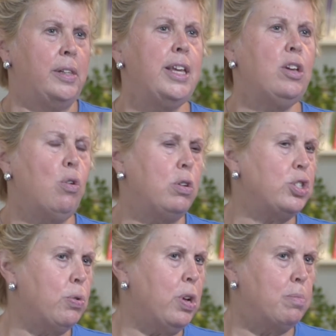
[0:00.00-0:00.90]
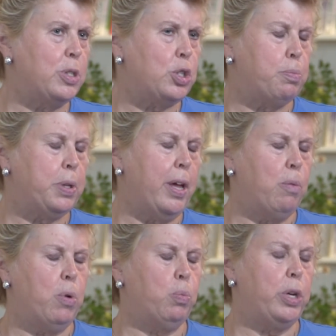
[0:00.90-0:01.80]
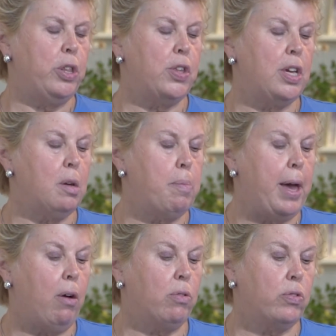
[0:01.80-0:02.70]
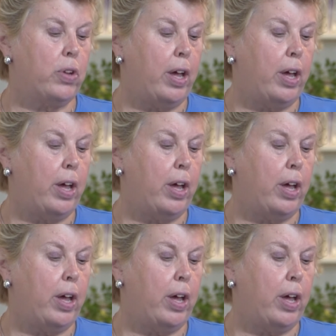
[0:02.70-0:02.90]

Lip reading: think it also comes to play when we think about